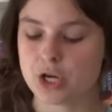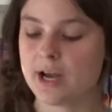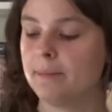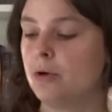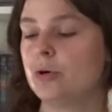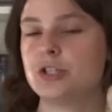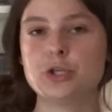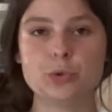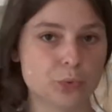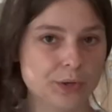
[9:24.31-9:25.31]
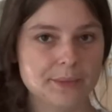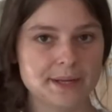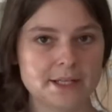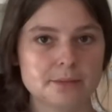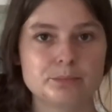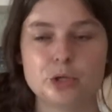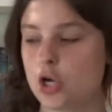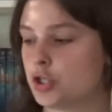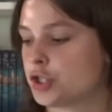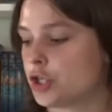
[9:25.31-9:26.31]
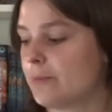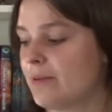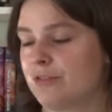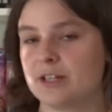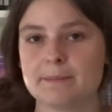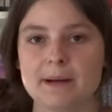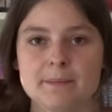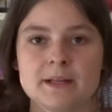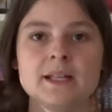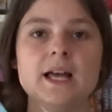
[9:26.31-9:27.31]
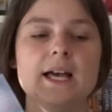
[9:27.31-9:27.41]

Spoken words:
I'm going to reread Björnstad by Fredrik Backman.